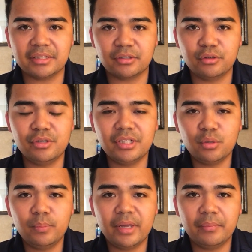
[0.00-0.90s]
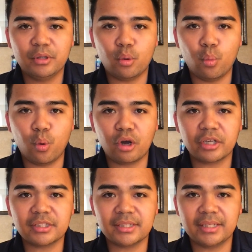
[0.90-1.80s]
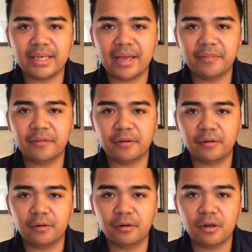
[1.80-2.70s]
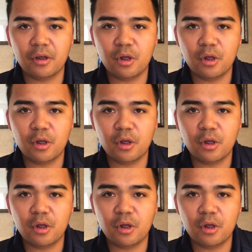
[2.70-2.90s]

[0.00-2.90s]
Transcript: So you need to be able to work together